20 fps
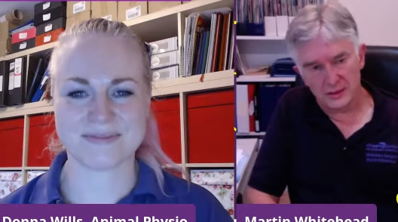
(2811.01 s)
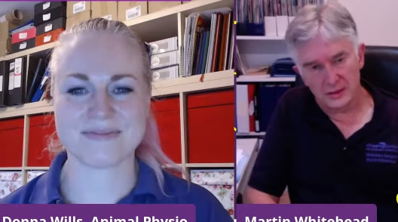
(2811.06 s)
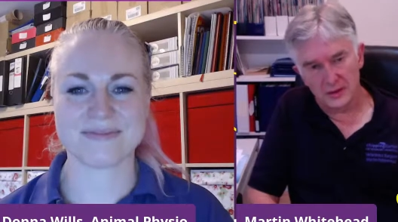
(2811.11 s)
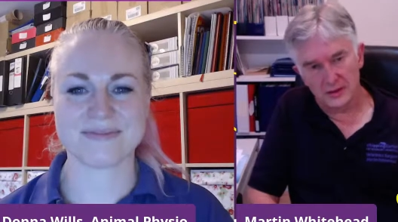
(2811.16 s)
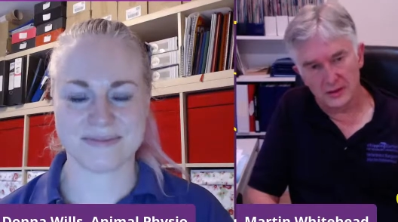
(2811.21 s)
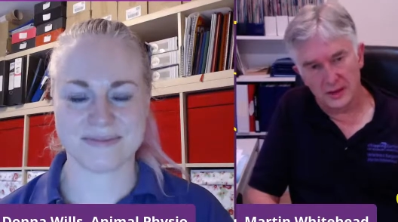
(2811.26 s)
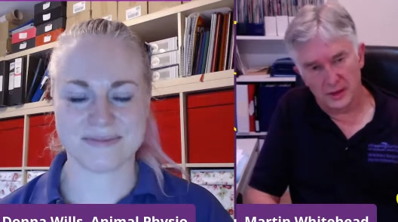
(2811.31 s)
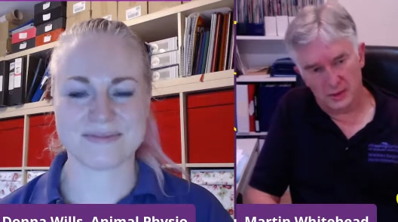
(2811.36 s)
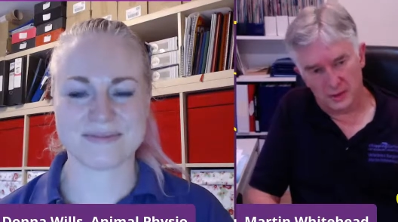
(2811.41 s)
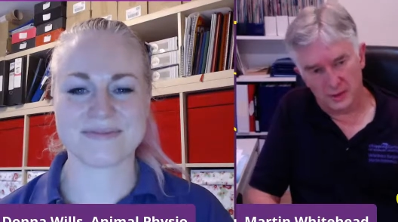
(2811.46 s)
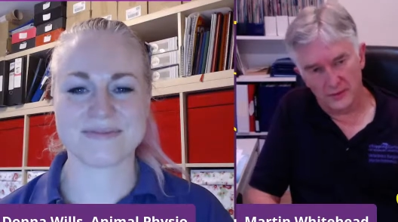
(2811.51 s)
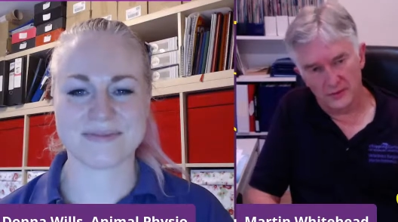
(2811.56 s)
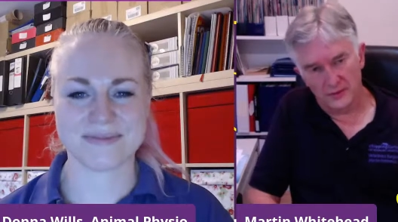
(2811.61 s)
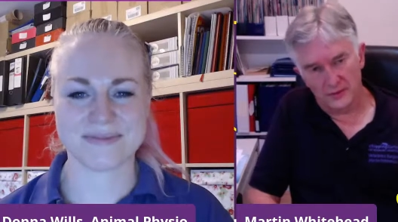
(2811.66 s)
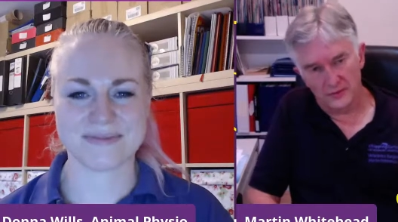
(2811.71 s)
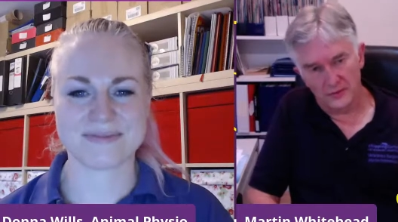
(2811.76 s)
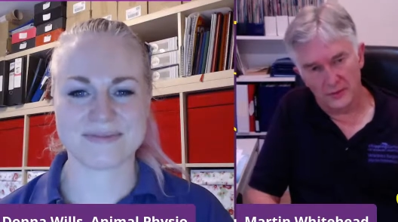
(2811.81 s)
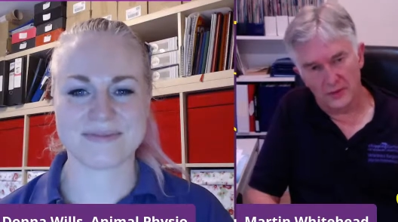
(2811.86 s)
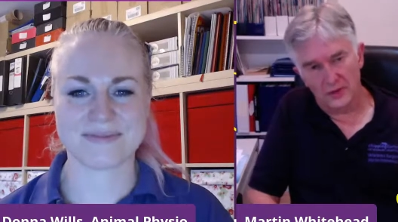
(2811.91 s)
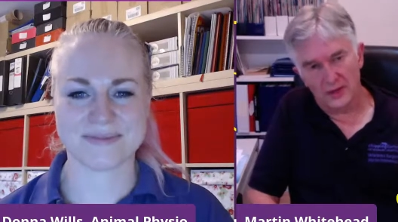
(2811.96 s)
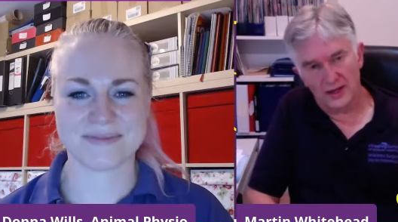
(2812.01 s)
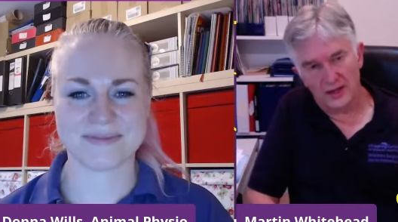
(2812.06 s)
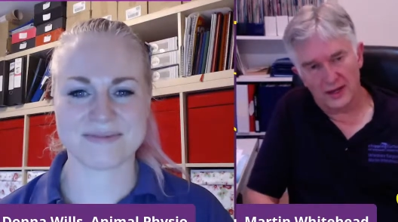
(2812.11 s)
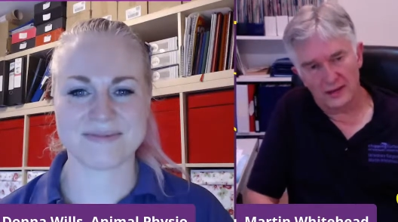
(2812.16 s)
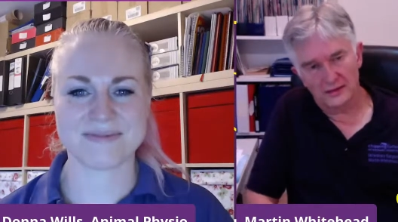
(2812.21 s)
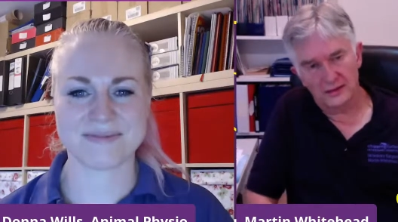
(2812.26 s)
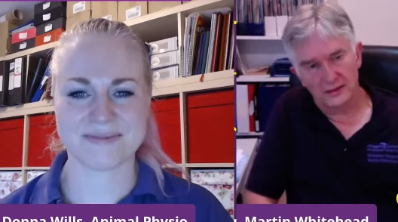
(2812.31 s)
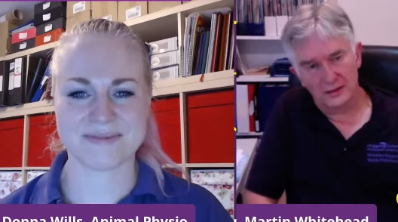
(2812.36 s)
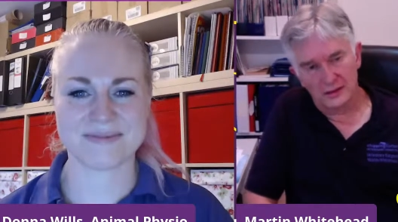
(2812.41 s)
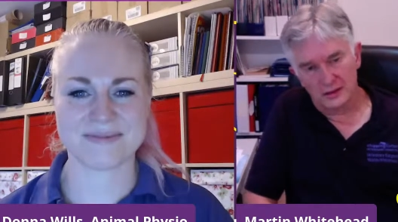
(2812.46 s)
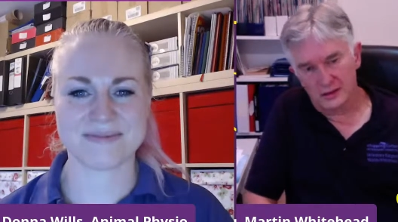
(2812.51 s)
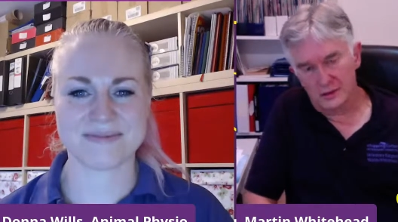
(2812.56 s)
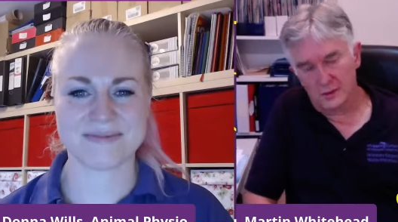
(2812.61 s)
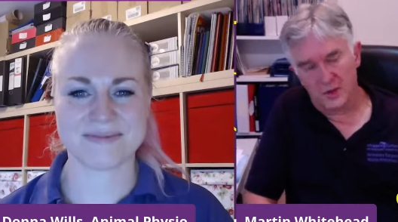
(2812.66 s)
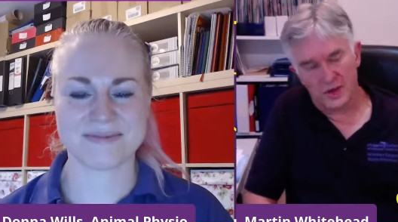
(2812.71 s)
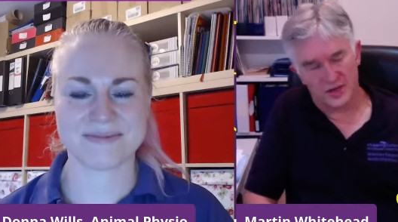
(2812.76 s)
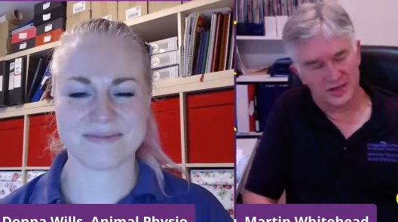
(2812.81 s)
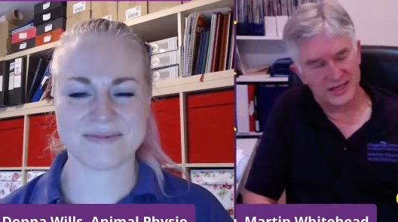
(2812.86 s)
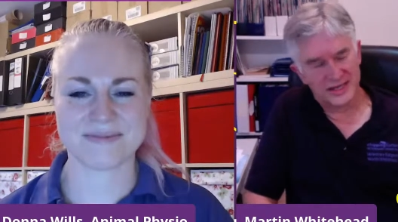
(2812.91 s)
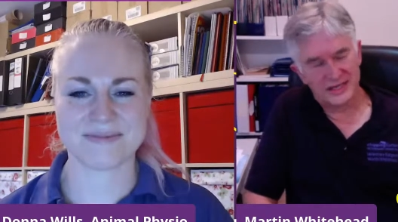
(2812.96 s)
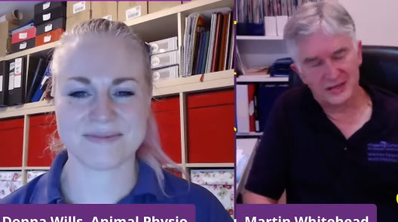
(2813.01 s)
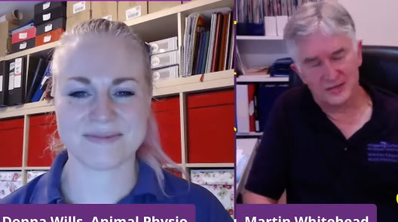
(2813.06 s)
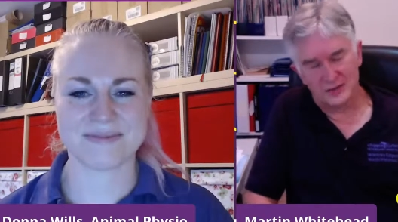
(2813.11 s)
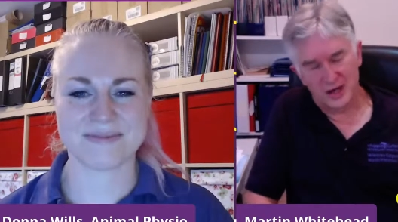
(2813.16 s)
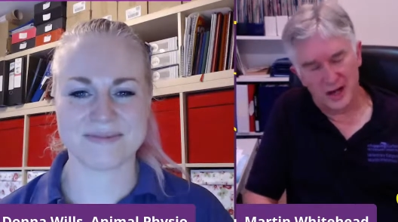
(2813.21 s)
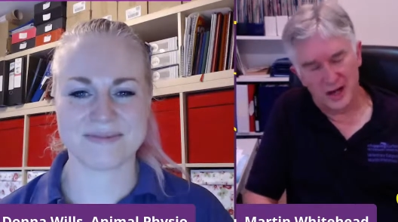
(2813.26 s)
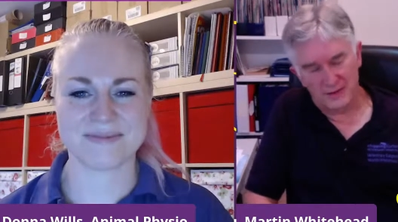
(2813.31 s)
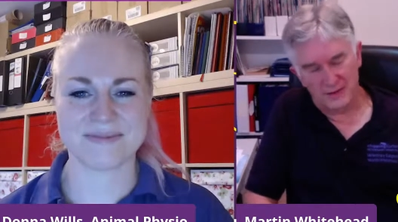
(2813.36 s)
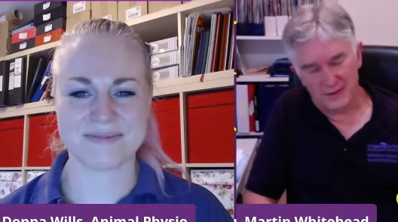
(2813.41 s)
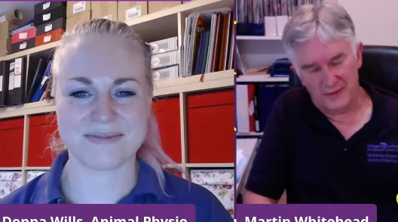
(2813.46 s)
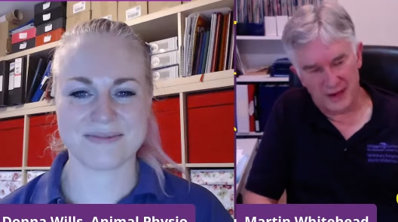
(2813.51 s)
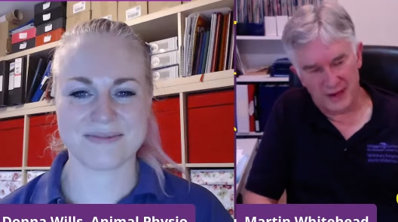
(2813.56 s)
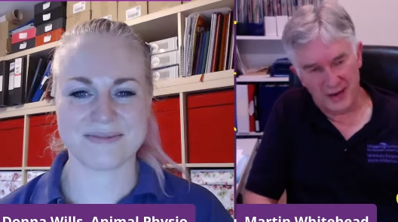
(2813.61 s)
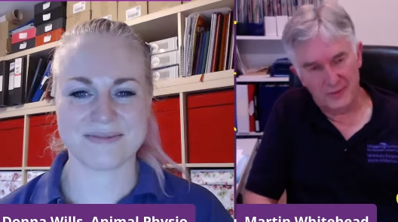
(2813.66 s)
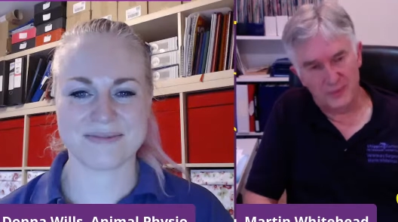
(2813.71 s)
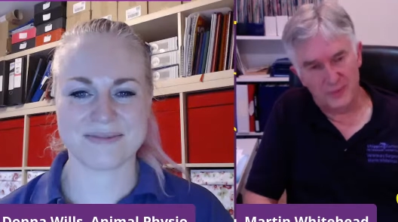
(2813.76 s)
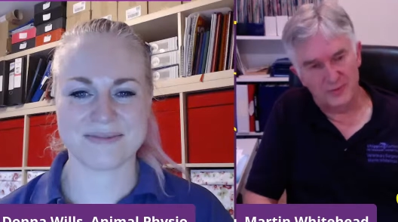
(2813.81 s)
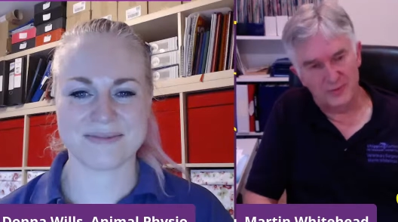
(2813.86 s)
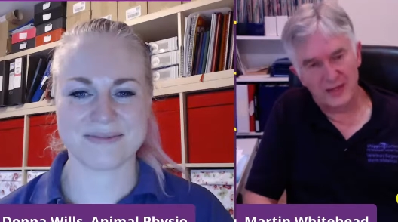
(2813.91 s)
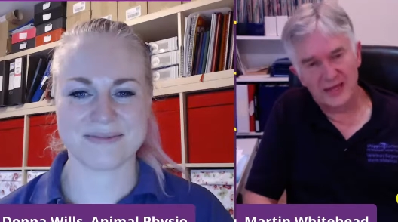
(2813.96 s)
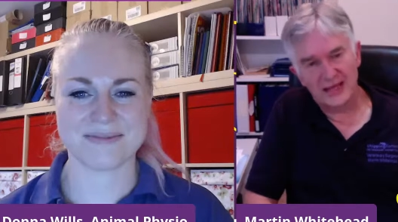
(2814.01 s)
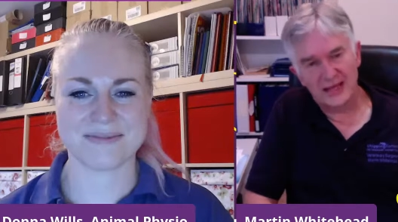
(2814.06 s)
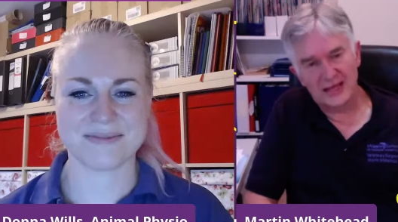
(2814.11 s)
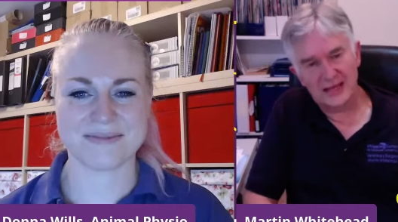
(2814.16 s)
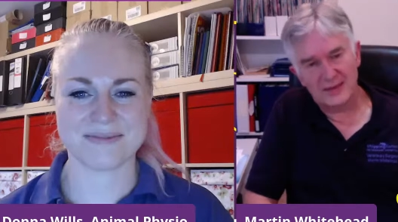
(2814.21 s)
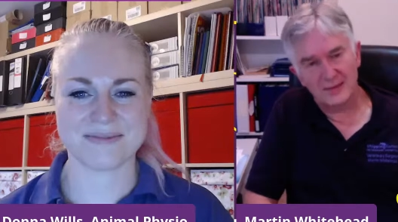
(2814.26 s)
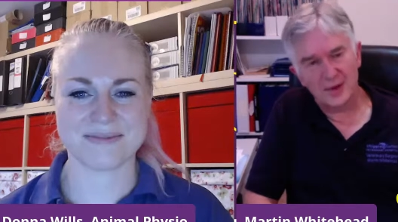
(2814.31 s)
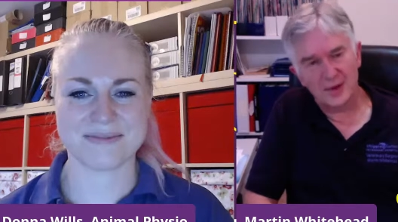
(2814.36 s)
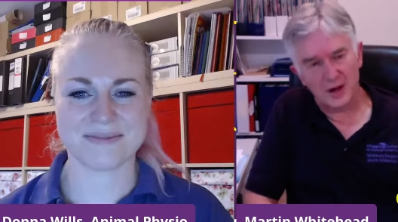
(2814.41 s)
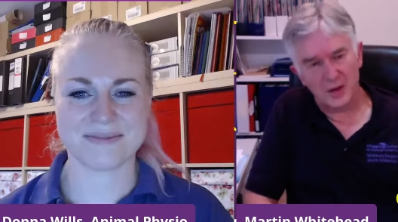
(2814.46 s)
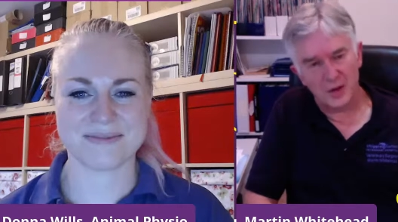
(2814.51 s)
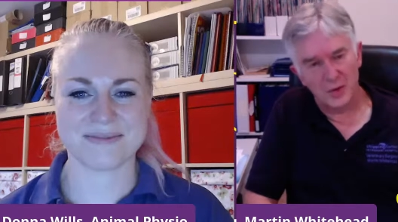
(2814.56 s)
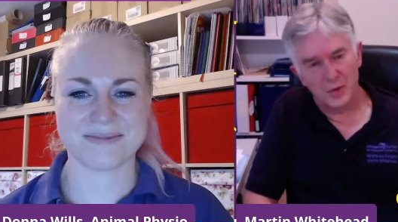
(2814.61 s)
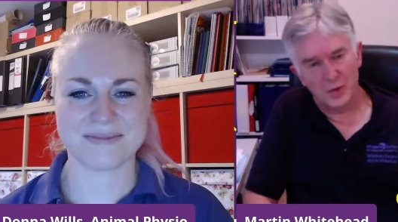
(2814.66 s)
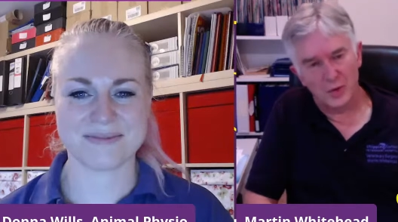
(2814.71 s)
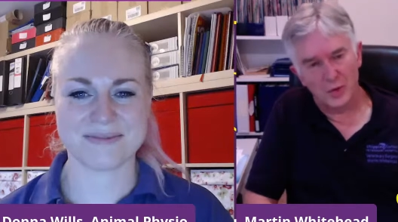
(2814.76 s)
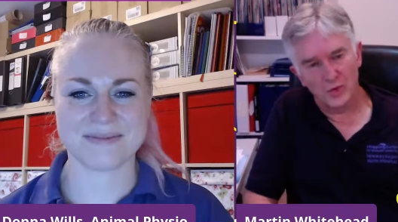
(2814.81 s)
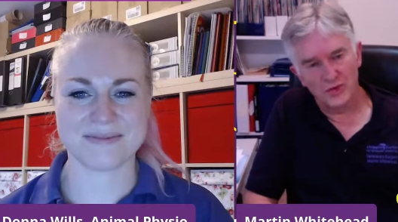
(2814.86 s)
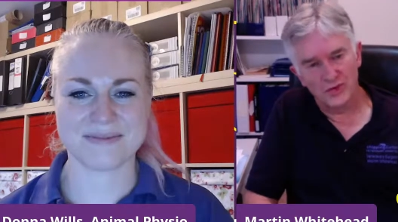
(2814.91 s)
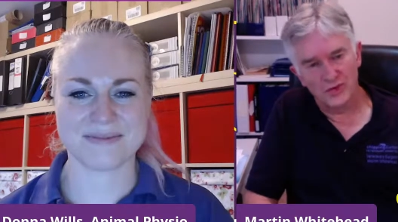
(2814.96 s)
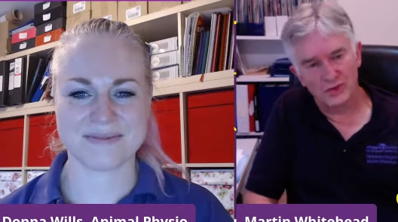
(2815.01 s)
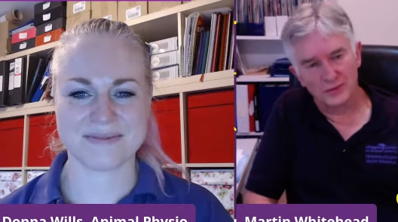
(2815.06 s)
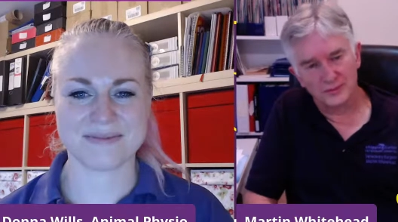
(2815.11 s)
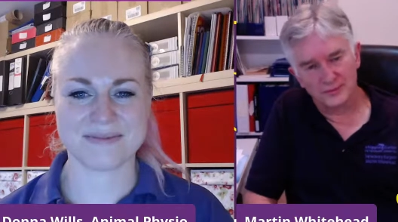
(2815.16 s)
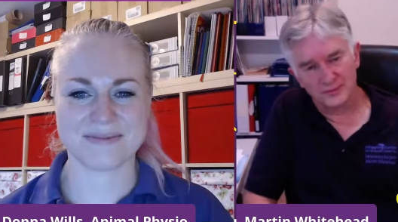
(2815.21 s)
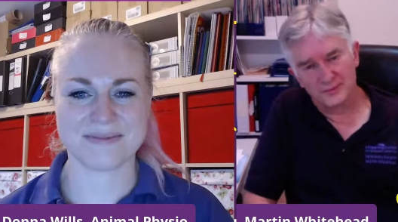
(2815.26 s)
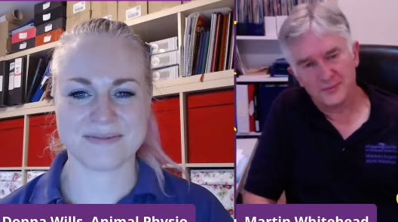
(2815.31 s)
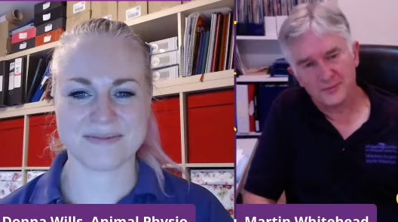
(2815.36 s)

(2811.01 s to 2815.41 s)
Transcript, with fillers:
Speaker 1: Uh, no, I've, I've, not had the worst injury I've ever had was being kicked by a horse.